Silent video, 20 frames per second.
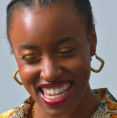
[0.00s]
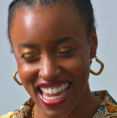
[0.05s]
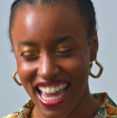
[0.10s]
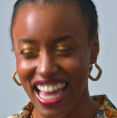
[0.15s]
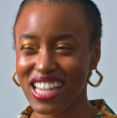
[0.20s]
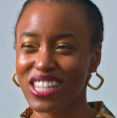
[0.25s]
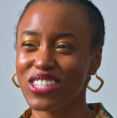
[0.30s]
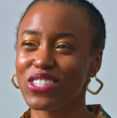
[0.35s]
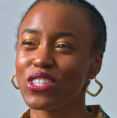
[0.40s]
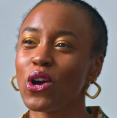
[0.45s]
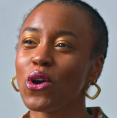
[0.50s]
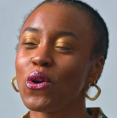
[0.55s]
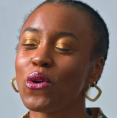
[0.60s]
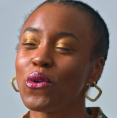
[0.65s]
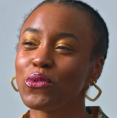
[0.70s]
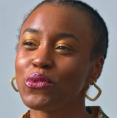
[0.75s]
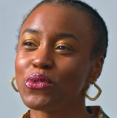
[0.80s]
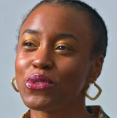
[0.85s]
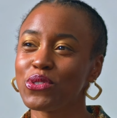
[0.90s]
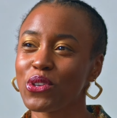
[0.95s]
Yes.
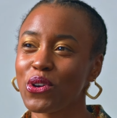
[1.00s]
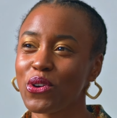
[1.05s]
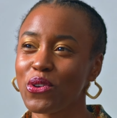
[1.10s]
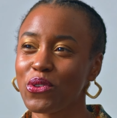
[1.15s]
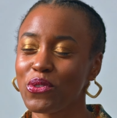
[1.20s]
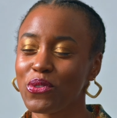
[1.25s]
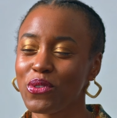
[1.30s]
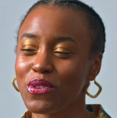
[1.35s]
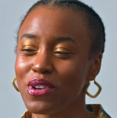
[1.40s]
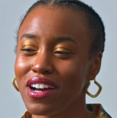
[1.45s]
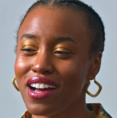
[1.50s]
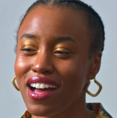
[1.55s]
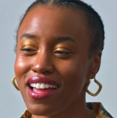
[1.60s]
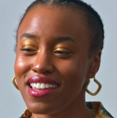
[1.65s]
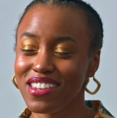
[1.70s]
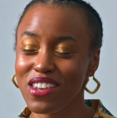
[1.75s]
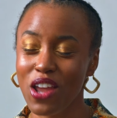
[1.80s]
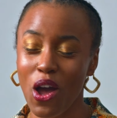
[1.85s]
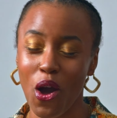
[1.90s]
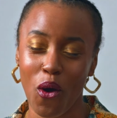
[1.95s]
So
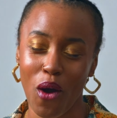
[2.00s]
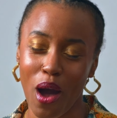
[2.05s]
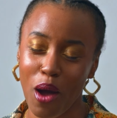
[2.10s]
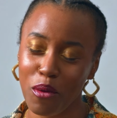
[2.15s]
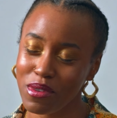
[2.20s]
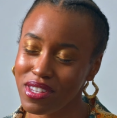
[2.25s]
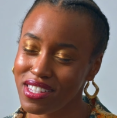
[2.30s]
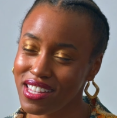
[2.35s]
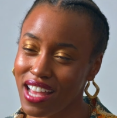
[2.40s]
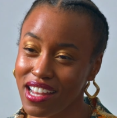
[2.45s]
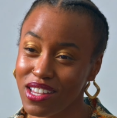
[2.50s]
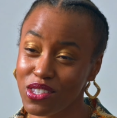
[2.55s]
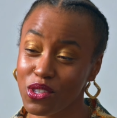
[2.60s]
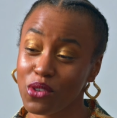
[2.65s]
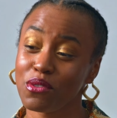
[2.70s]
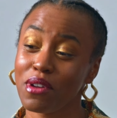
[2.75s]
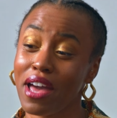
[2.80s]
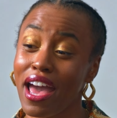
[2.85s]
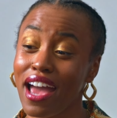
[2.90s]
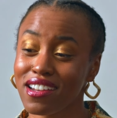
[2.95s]
no, I was not.
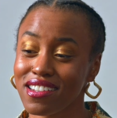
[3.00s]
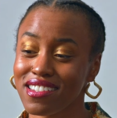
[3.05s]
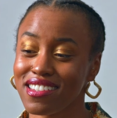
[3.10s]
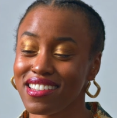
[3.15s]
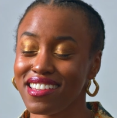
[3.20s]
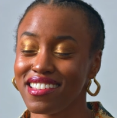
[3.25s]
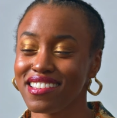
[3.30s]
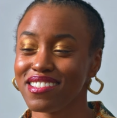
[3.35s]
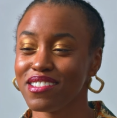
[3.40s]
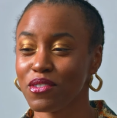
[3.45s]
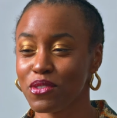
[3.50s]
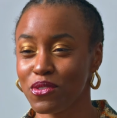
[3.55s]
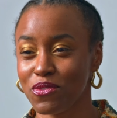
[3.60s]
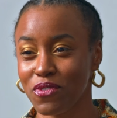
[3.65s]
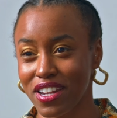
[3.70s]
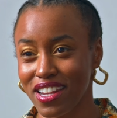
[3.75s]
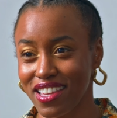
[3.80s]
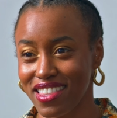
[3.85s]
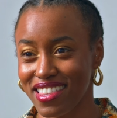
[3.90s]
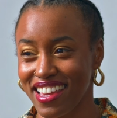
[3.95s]
So actually, it was a
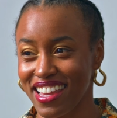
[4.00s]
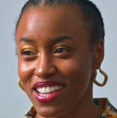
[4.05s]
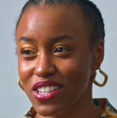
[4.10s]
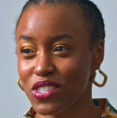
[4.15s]
funny thing.